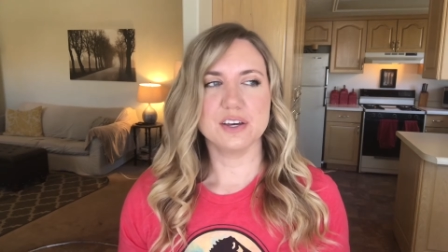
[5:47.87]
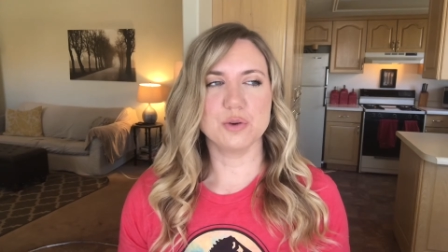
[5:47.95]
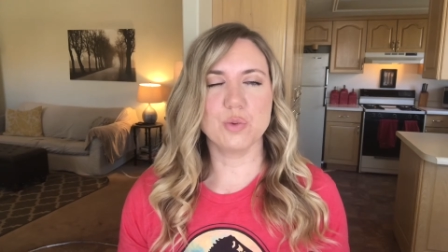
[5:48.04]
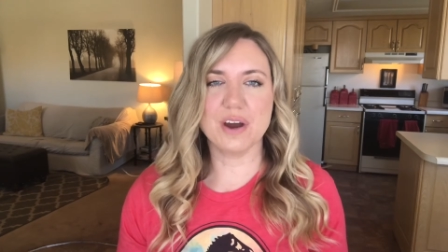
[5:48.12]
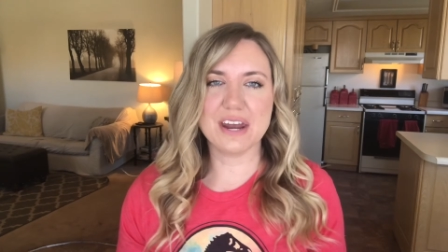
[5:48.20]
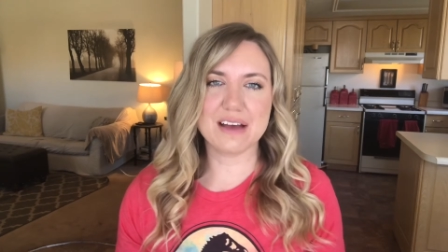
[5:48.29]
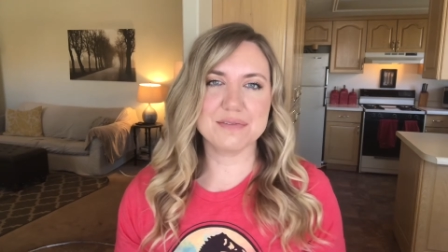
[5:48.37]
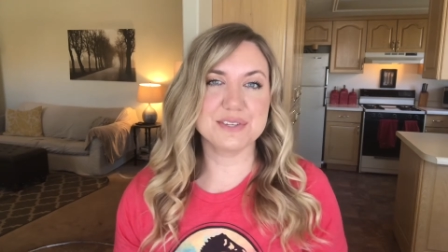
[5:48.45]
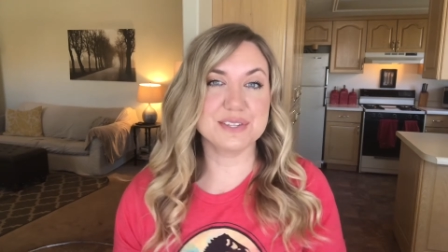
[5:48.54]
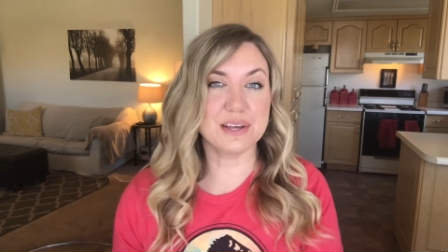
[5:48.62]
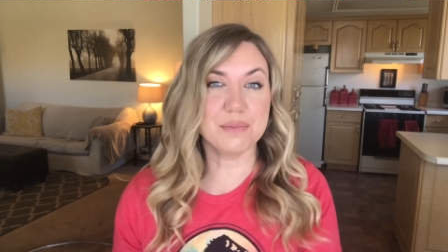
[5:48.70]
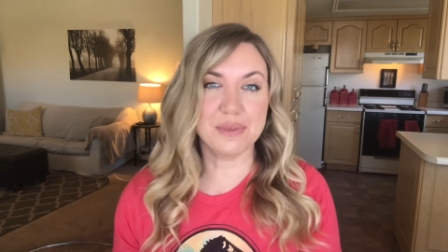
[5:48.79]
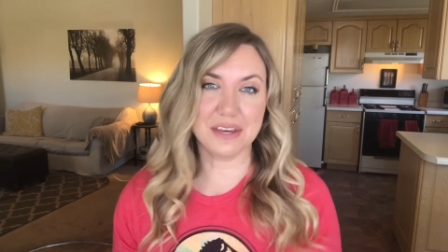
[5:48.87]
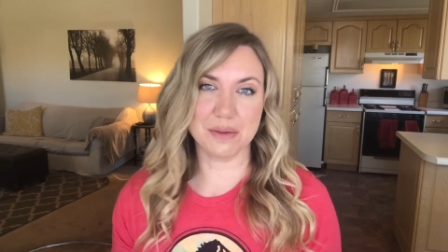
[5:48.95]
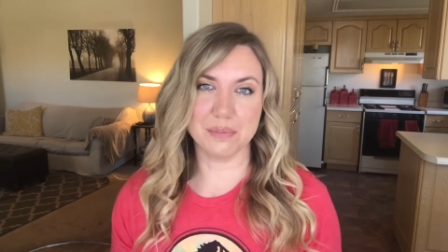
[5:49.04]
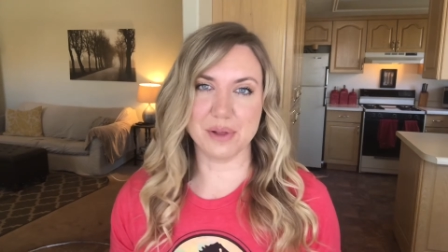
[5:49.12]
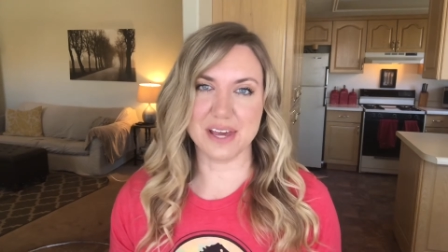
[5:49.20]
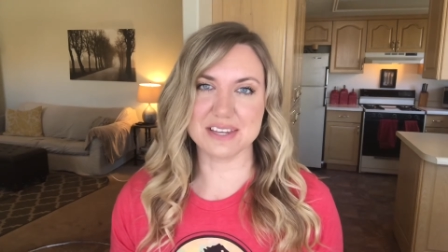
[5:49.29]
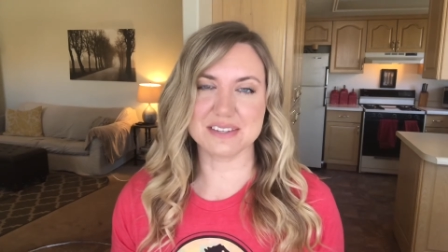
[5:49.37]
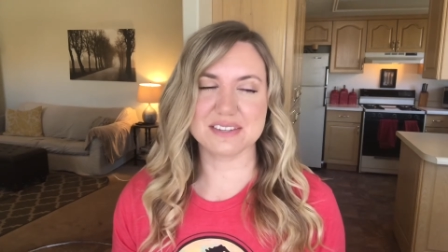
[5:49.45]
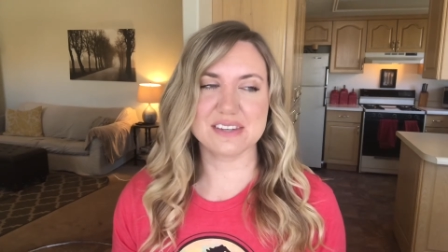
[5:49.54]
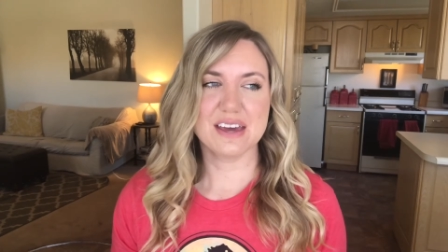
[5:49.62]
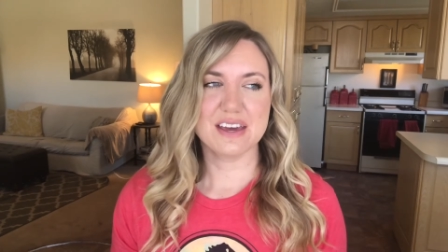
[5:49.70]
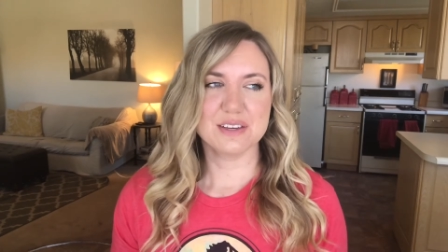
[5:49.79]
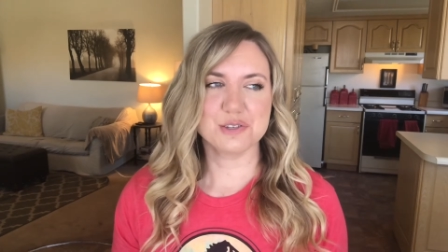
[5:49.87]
You want to have something in place.